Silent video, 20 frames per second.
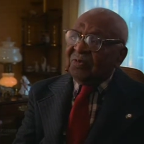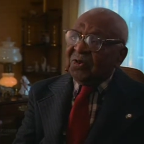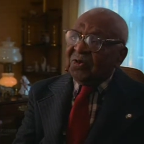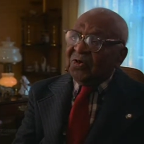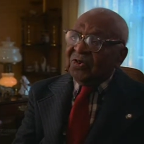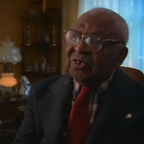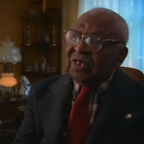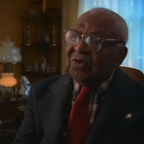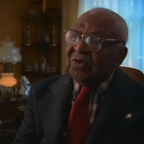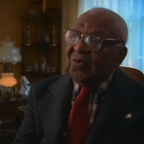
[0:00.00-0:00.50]
throw
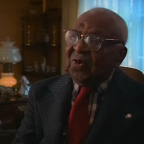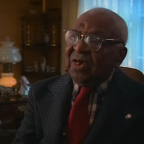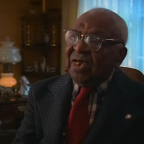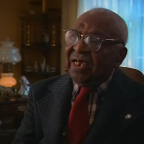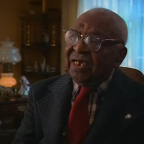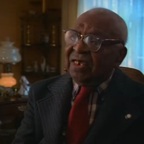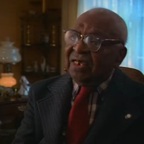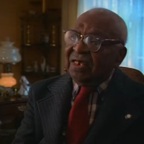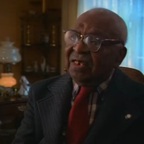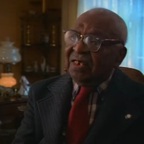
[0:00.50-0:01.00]
it in the
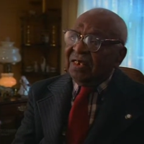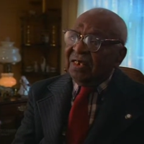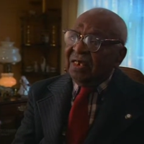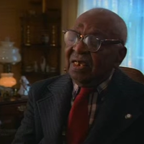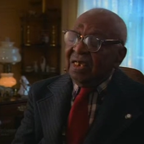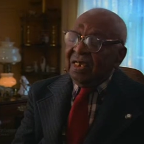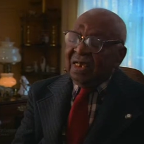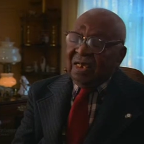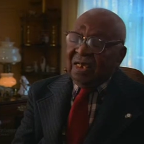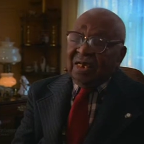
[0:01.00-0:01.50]
wagon.
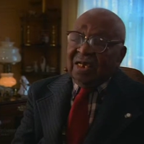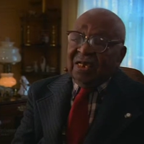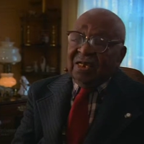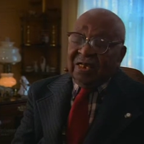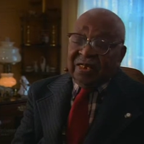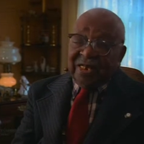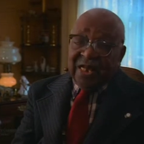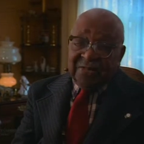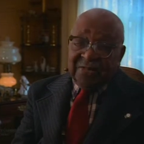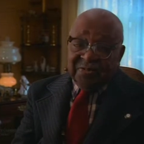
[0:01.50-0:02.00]

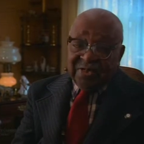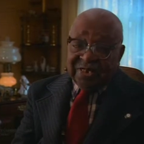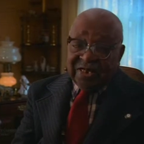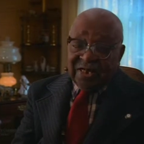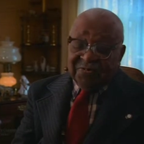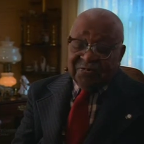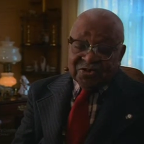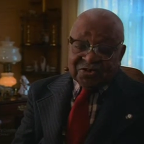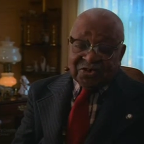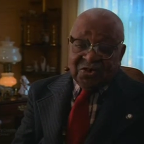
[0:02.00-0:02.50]
And I'd pick
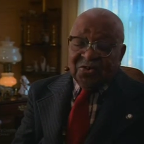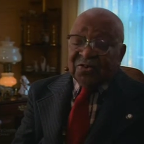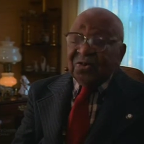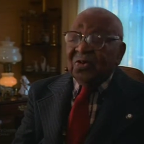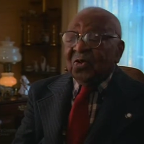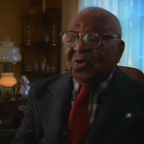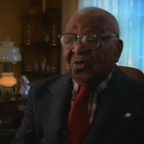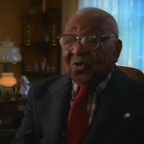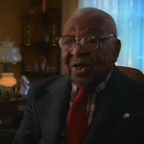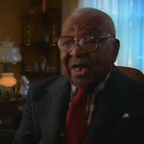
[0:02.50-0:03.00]
up a chunk and
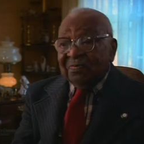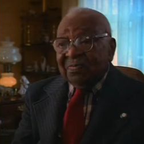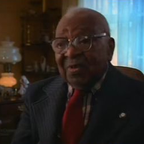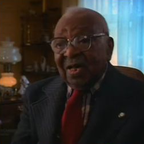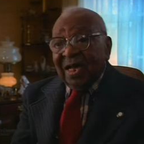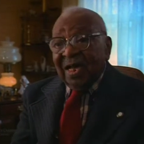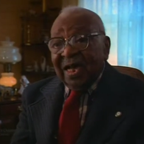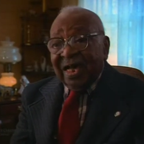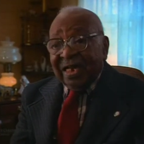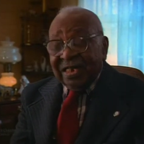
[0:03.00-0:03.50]
go right
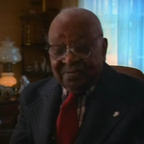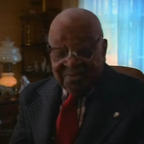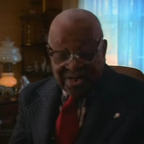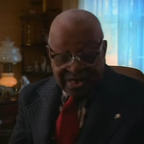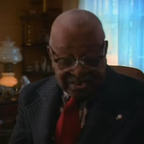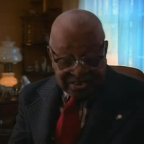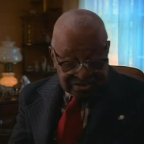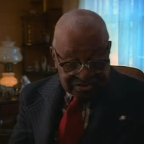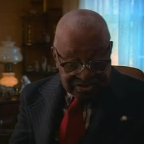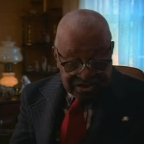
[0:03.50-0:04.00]
behind him. I
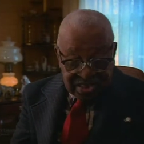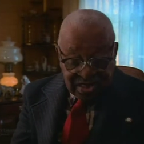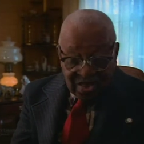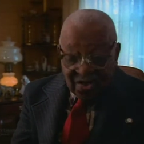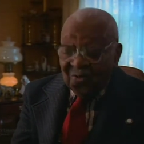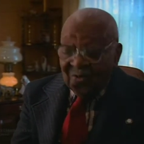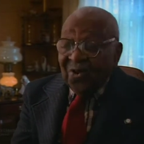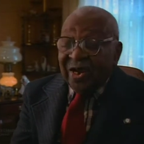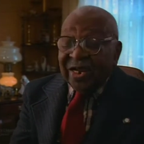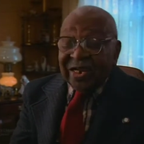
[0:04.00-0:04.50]
could see
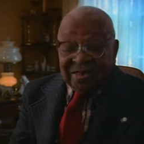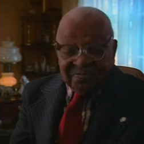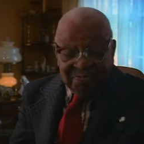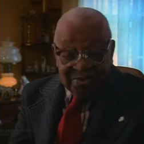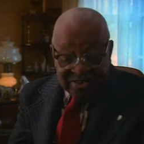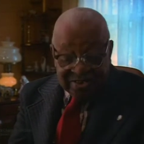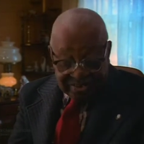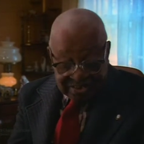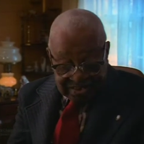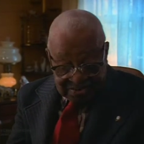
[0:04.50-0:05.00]
where he'd
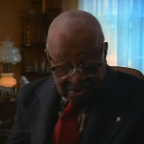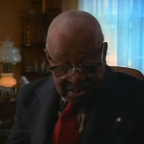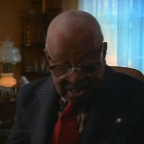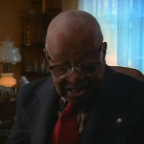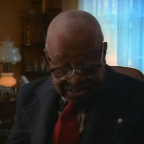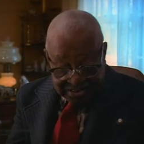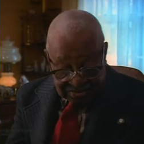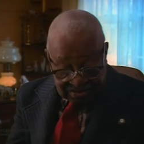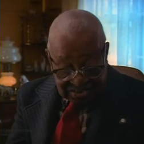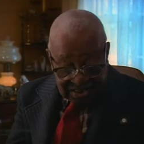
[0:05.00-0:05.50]
been in the
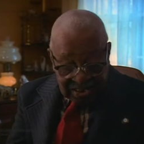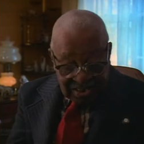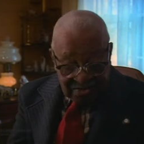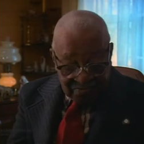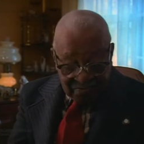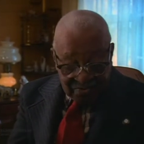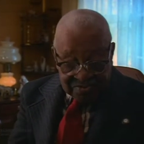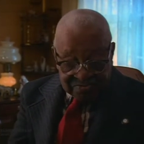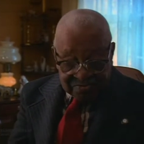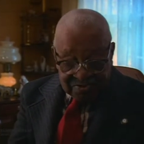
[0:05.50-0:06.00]
ice
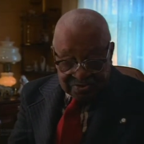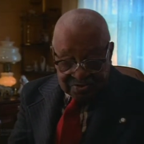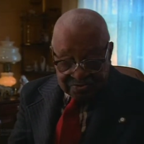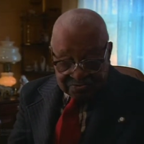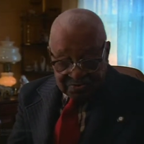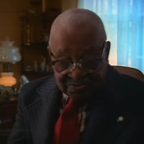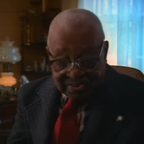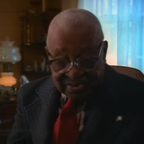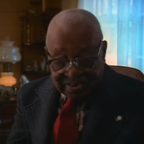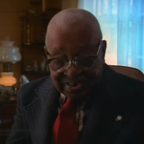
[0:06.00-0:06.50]
with,
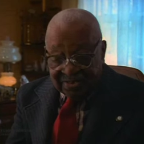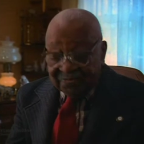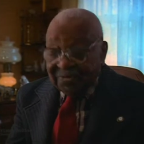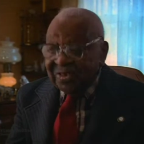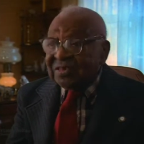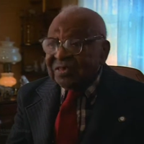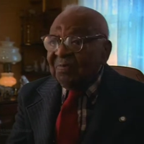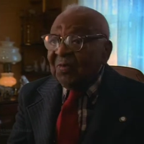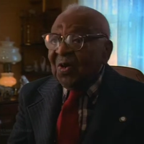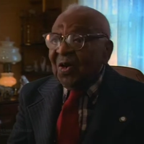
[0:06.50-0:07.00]
with, leave
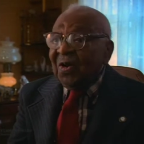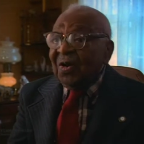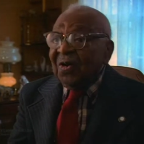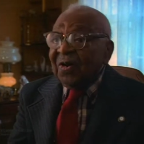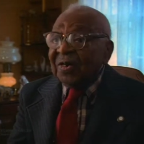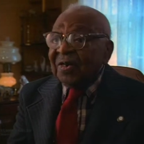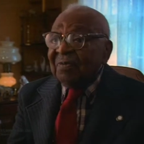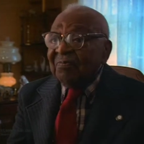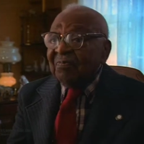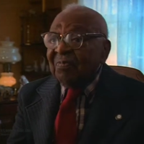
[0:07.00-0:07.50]
its
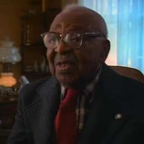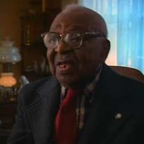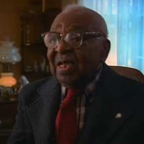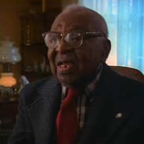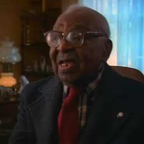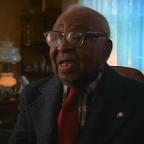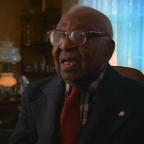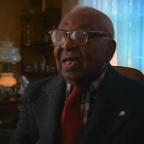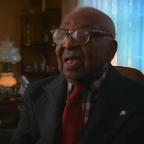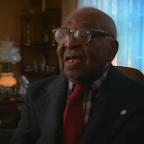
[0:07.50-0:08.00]
mark. Mm -hmm.
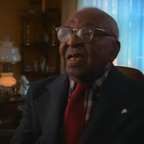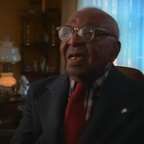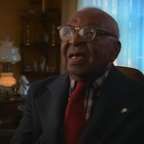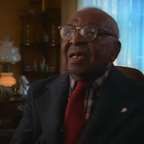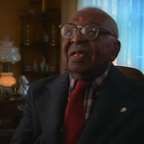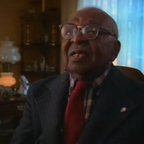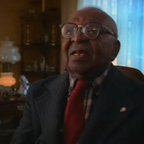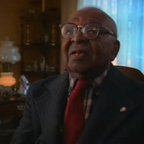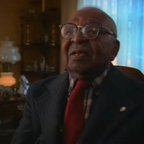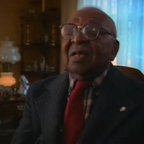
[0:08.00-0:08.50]

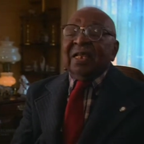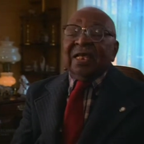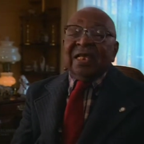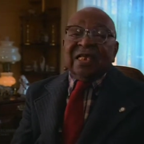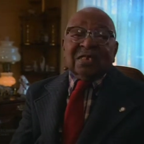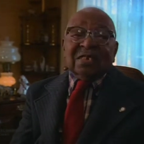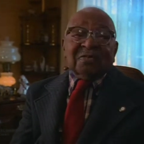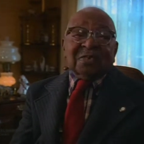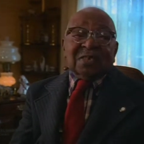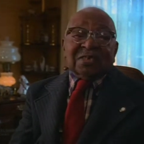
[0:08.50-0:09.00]
Then the
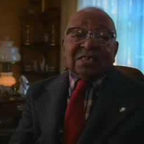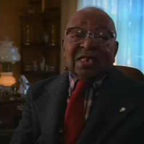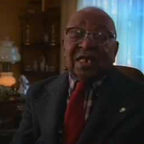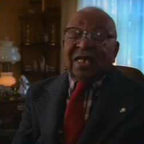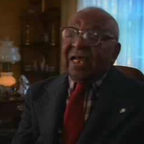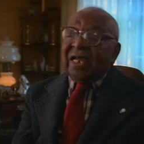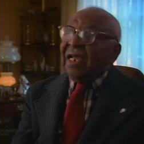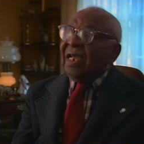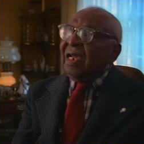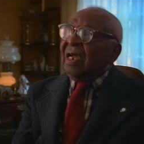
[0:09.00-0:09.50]
ladies would
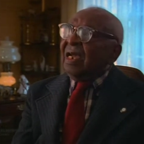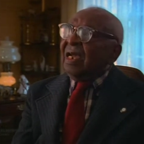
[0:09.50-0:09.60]
say,